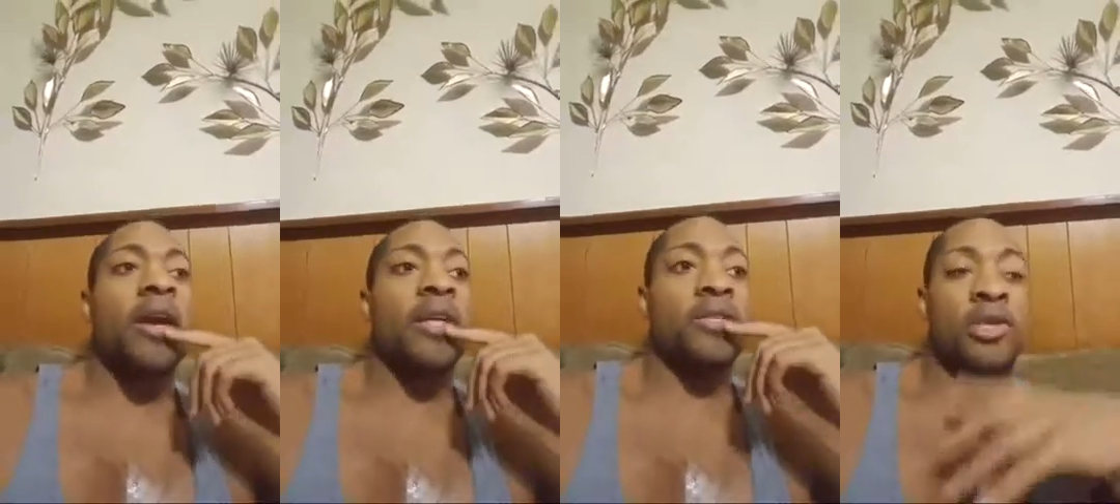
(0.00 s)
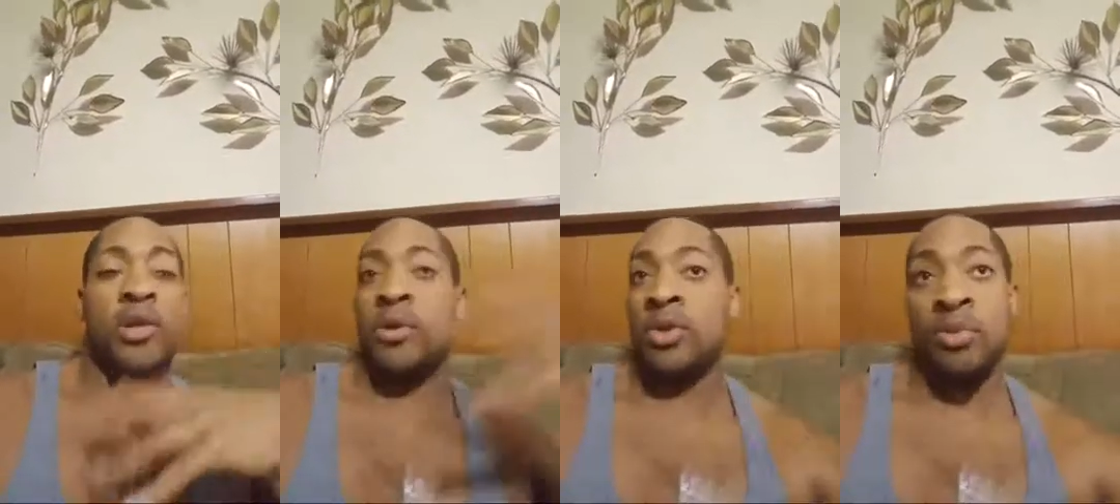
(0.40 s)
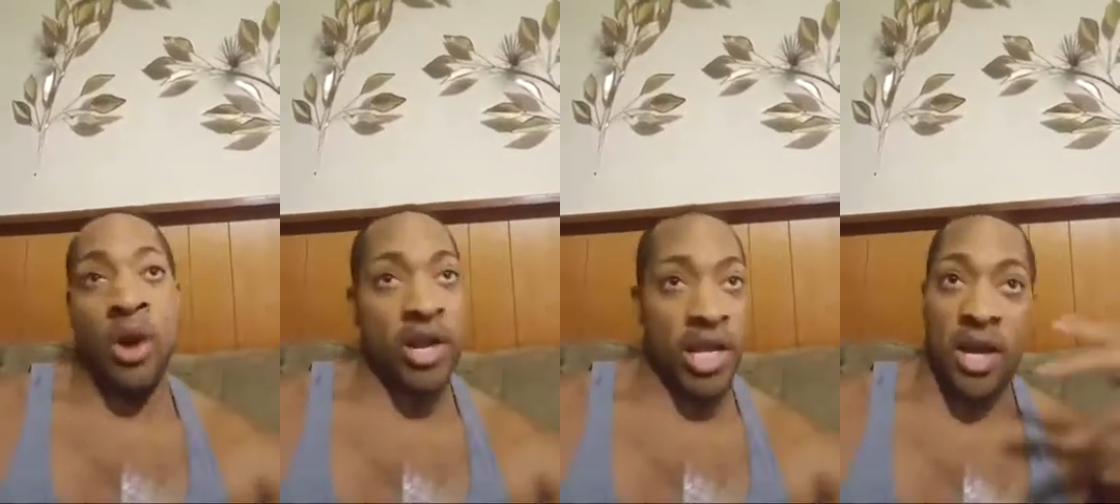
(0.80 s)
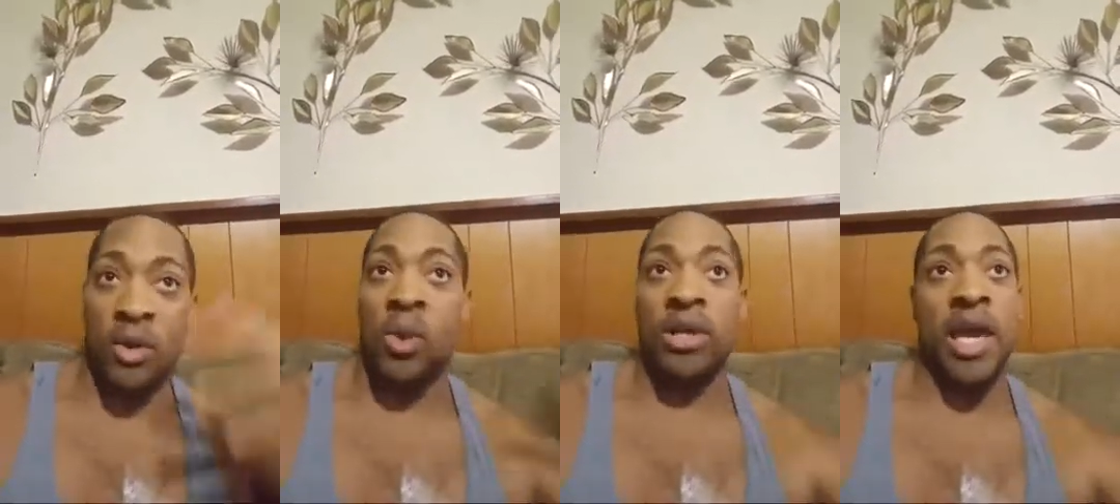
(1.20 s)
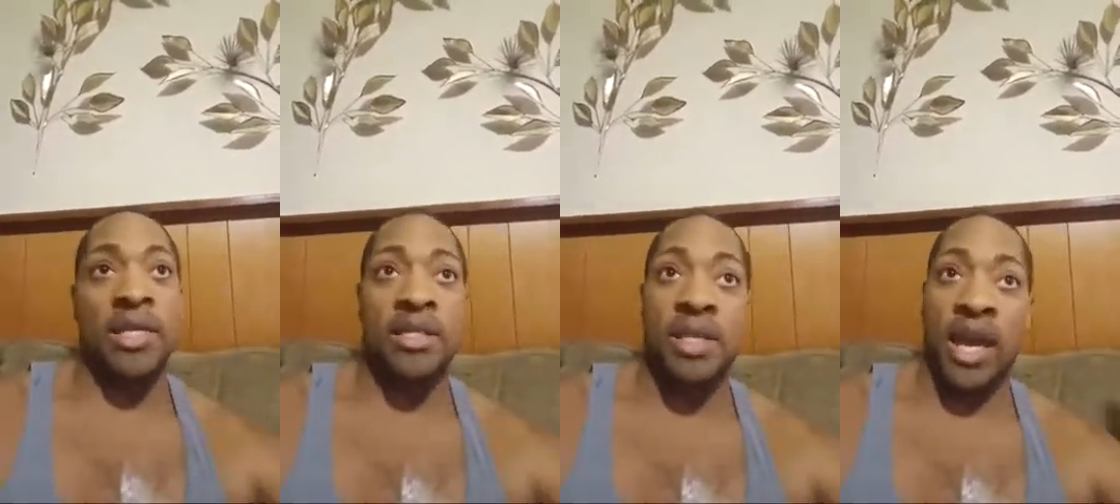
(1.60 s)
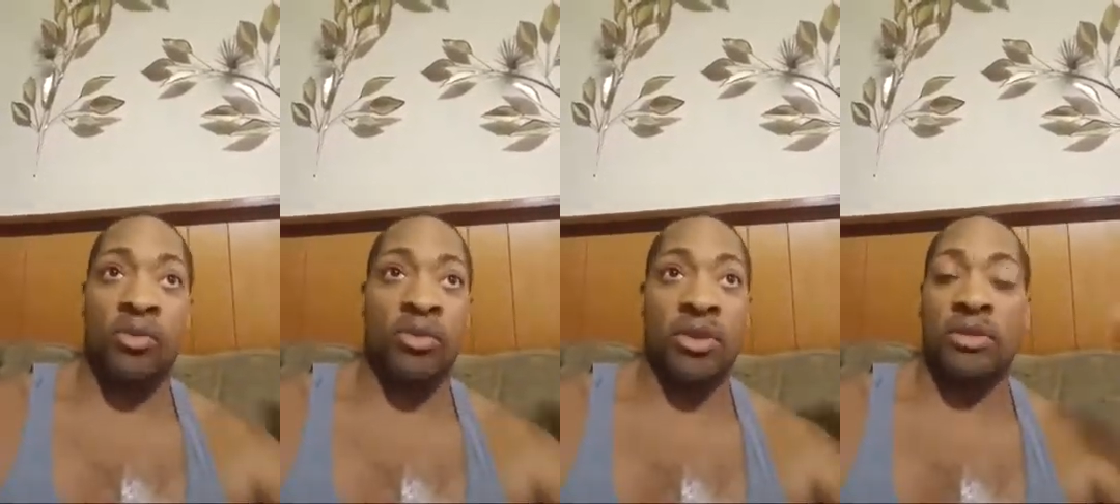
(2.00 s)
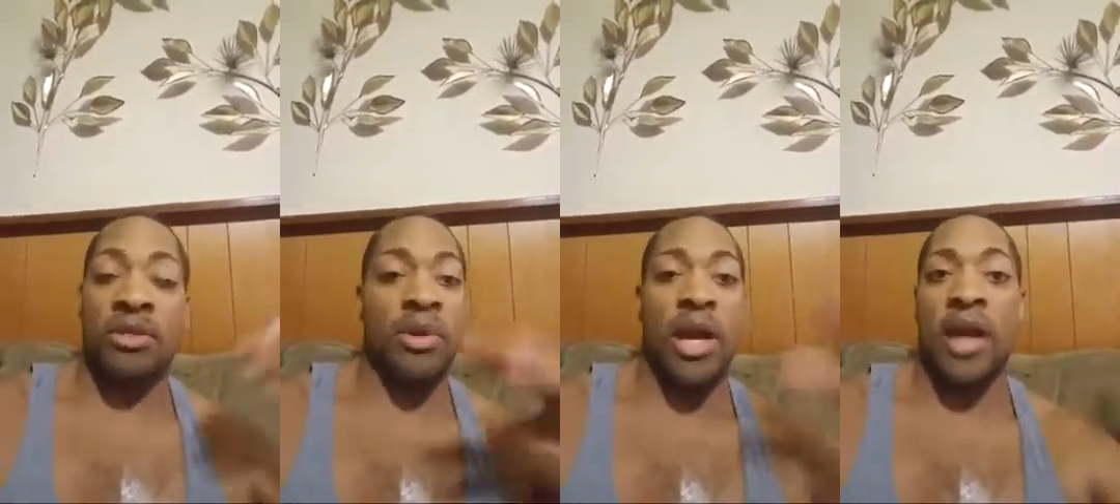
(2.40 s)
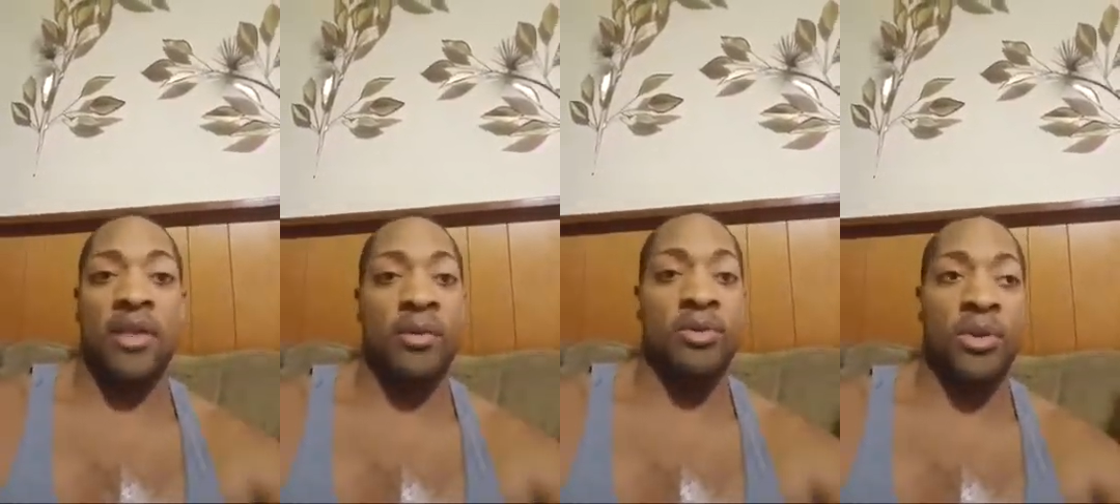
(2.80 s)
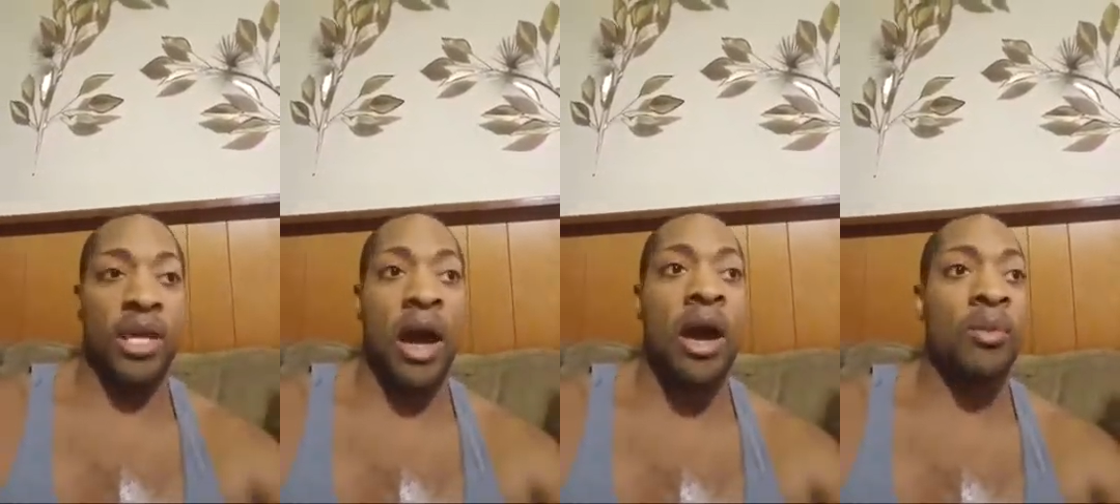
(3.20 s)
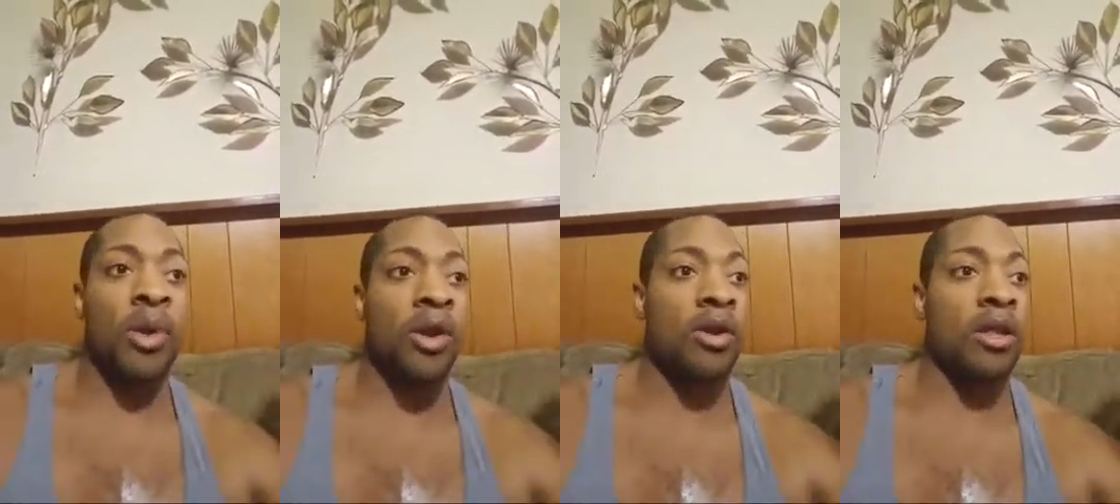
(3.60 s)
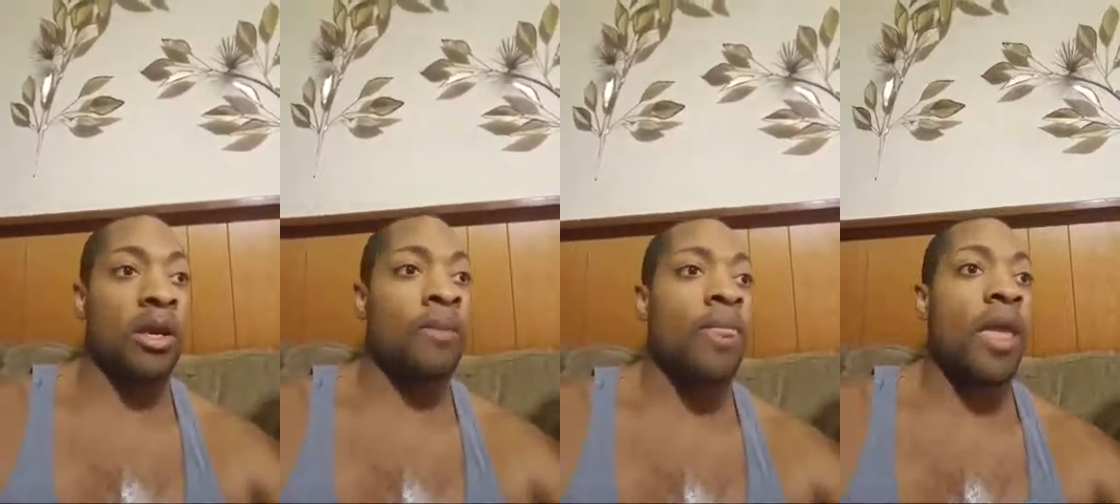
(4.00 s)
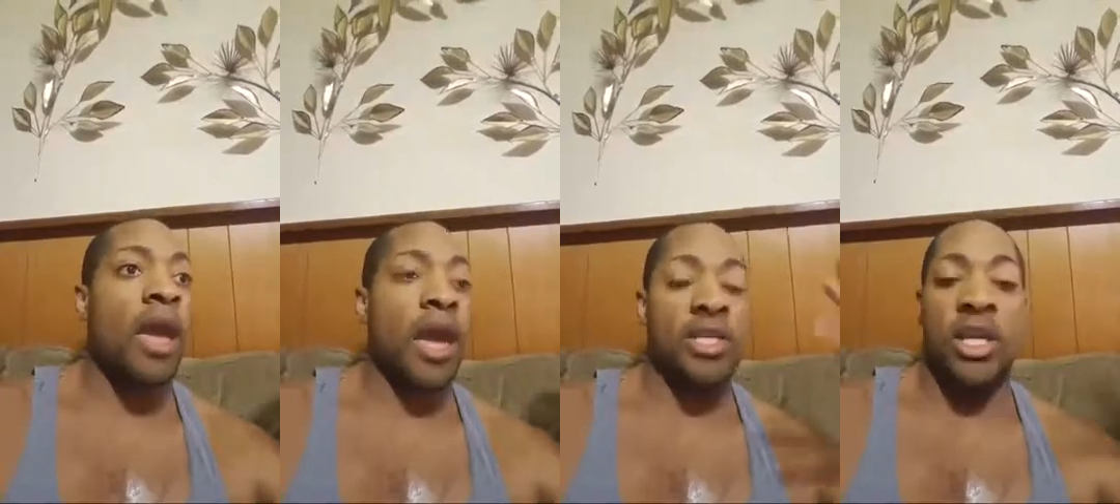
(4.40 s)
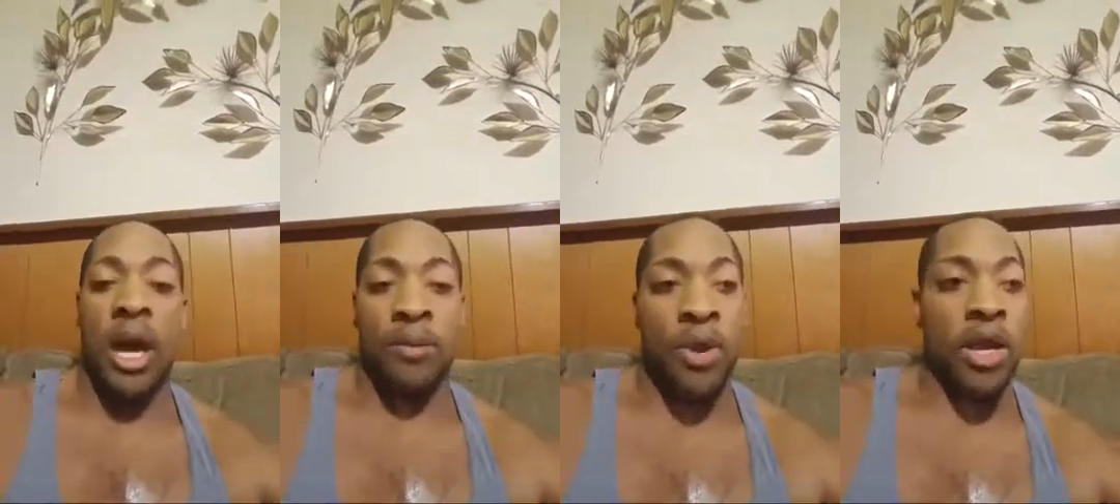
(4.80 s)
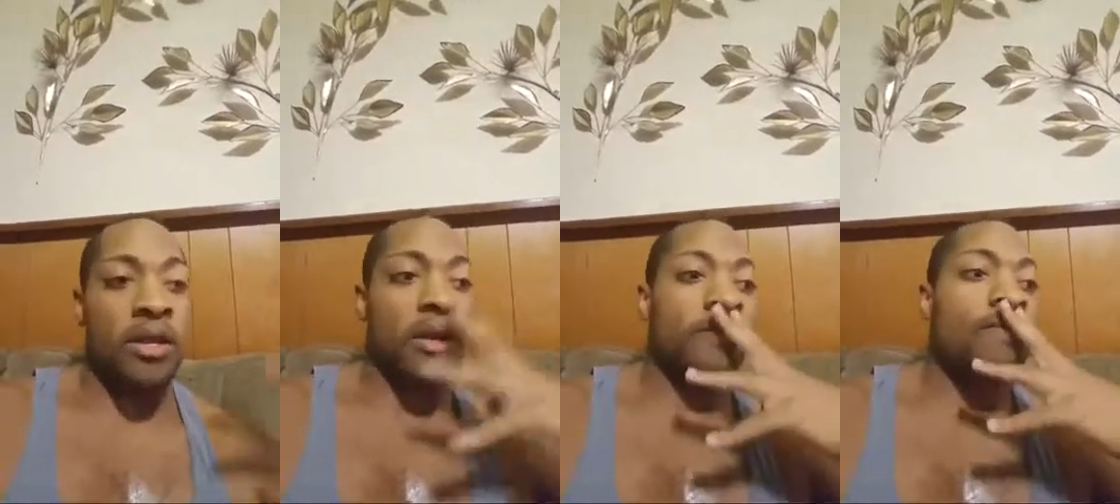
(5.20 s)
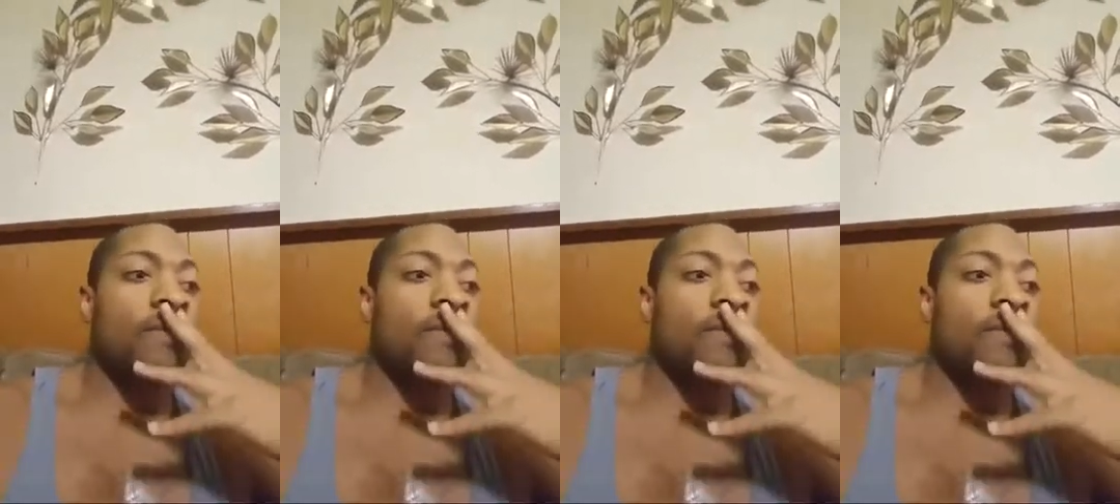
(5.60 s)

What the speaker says: And so she went to a party, had a one night stand with some guy that was really hot, apparently, and she got pregnant.